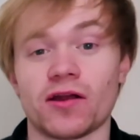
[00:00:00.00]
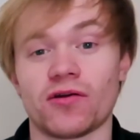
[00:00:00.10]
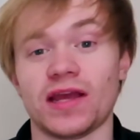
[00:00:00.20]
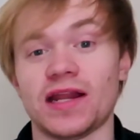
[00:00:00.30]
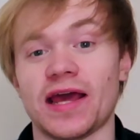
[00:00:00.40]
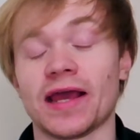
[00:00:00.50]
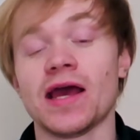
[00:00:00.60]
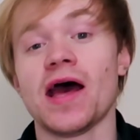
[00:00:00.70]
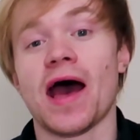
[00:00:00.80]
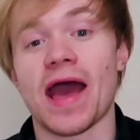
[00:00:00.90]
you're
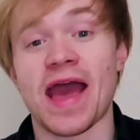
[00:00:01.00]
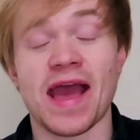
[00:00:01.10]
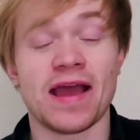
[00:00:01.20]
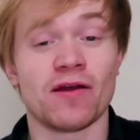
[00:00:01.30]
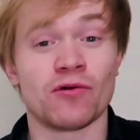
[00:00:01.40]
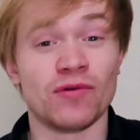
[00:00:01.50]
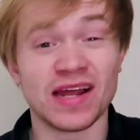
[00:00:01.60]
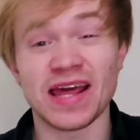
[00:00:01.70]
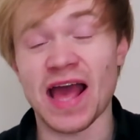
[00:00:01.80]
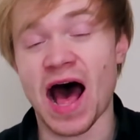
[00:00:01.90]
eating a
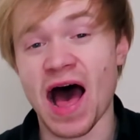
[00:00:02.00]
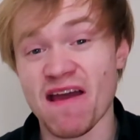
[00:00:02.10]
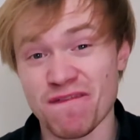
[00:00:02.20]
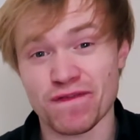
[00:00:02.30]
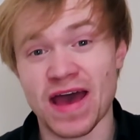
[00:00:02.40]
really high